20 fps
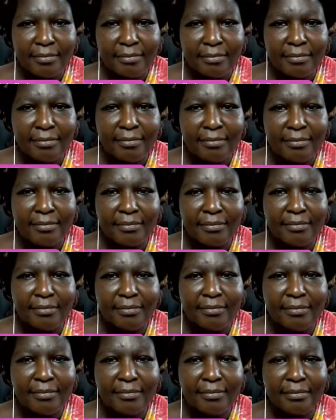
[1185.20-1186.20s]

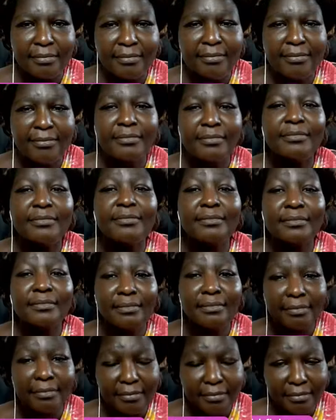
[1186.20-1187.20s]

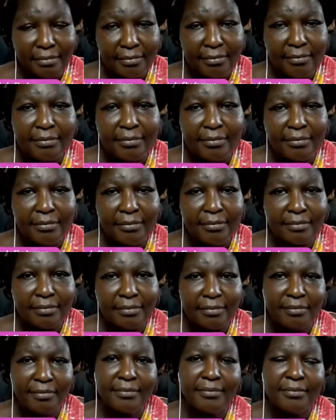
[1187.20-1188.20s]

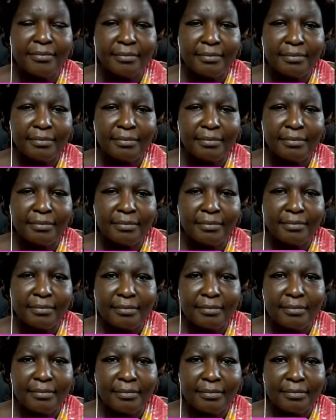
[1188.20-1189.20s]

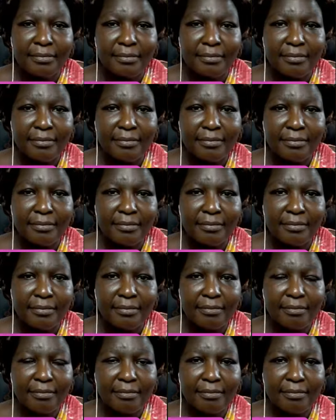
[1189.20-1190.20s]

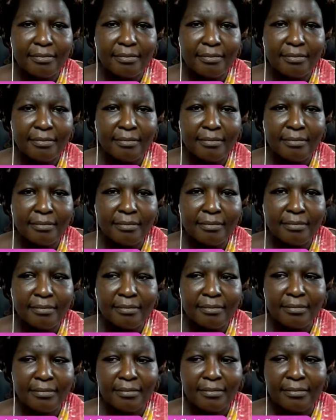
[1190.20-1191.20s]

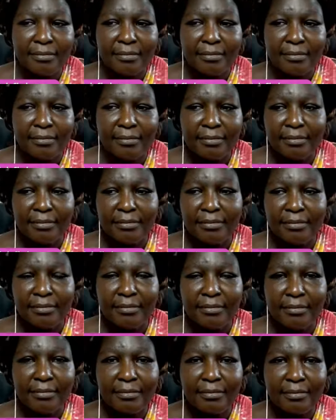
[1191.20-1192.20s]

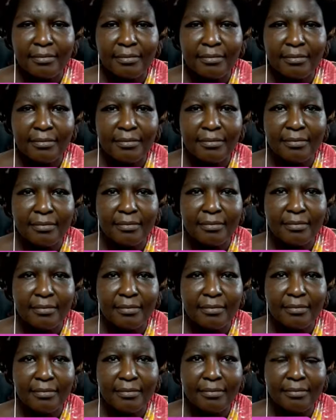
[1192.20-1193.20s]
[no speech]